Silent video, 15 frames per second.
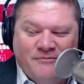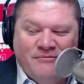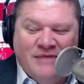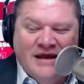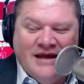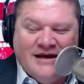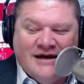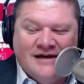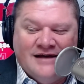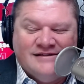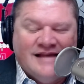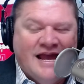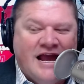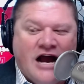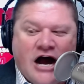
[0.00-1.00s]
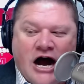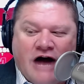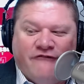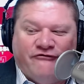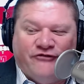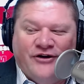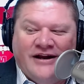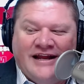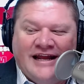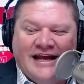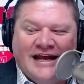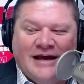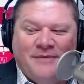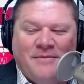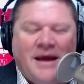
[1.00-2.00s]
because they offered
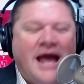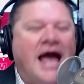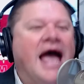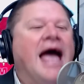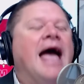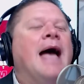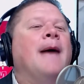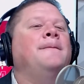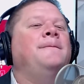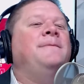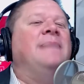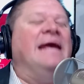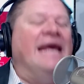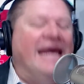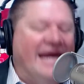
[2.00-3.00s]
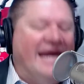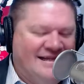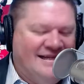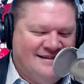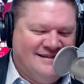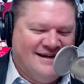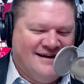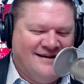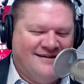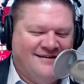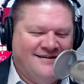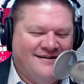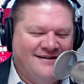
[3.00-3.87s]
him pizza